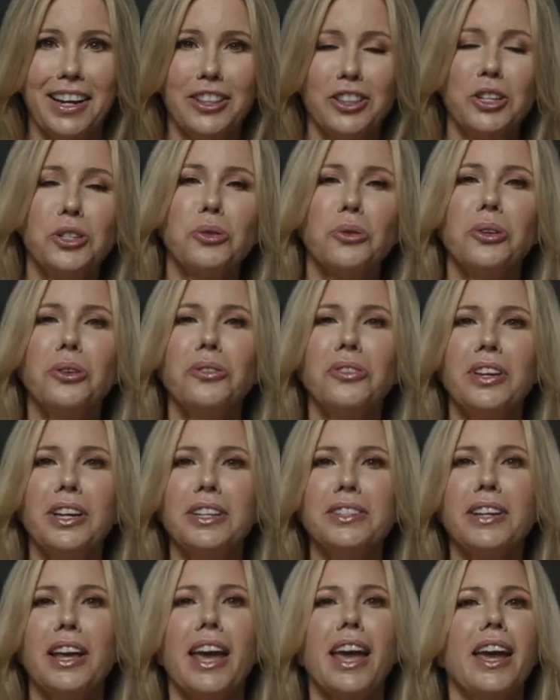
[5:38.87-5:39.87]
the truth
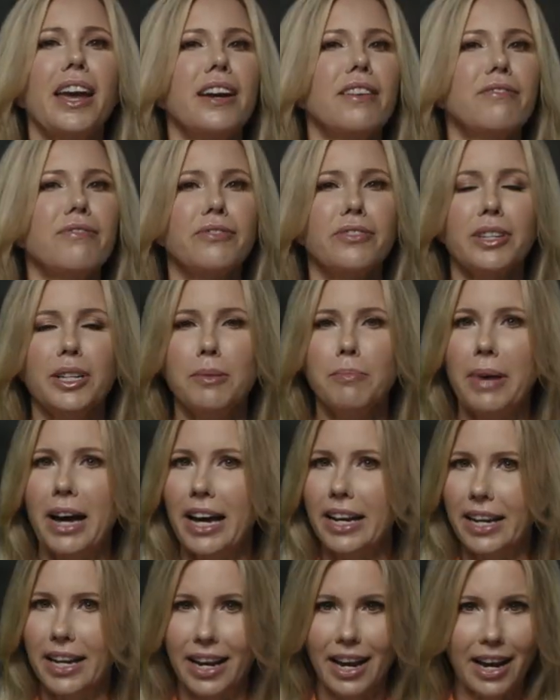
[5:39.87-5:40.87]
is,
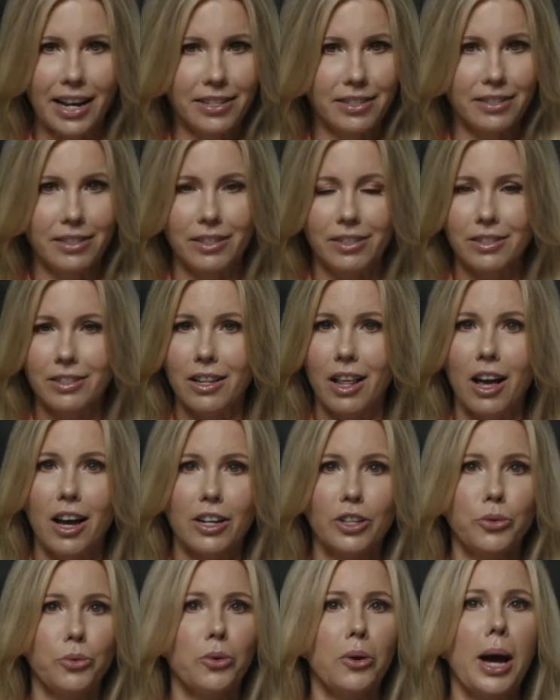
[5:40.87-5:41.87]
everybody has to
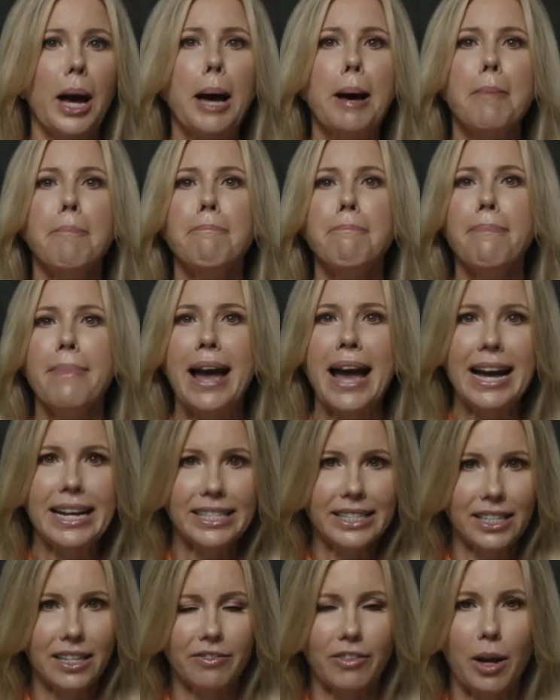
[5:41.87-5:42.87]
slog through a
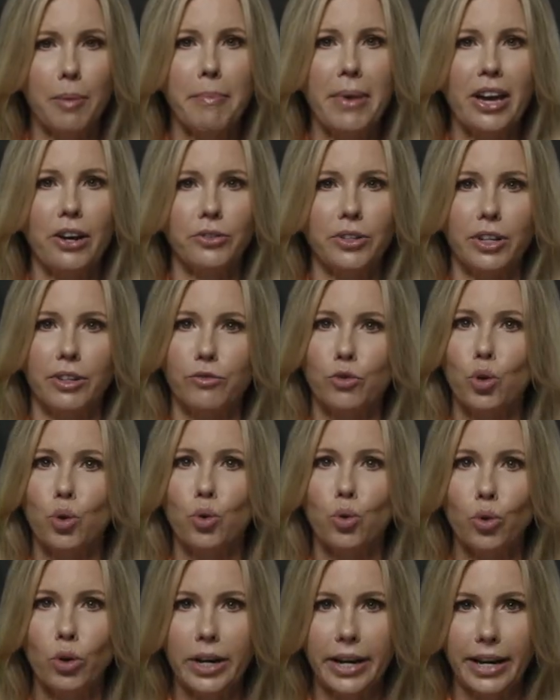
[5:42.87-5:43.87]
massive amount of
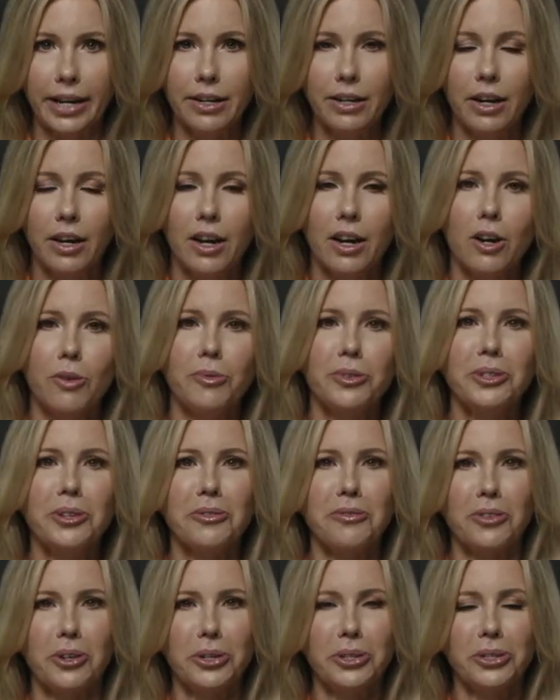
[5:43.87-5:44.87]
crud when they're
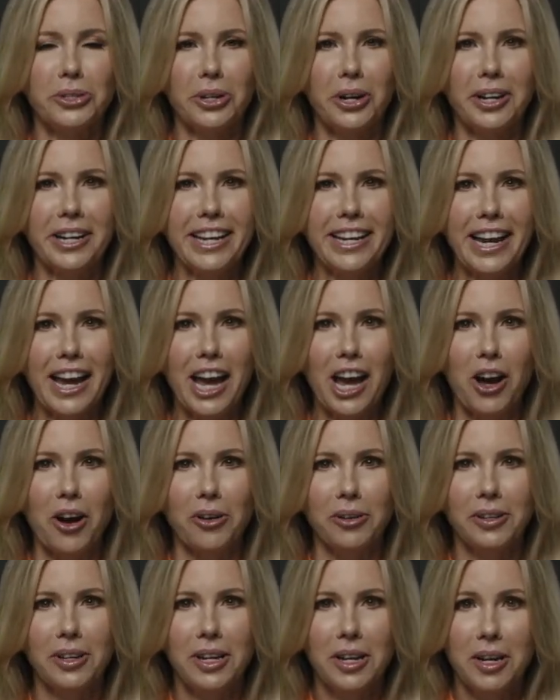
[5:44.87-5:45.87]
first starting out.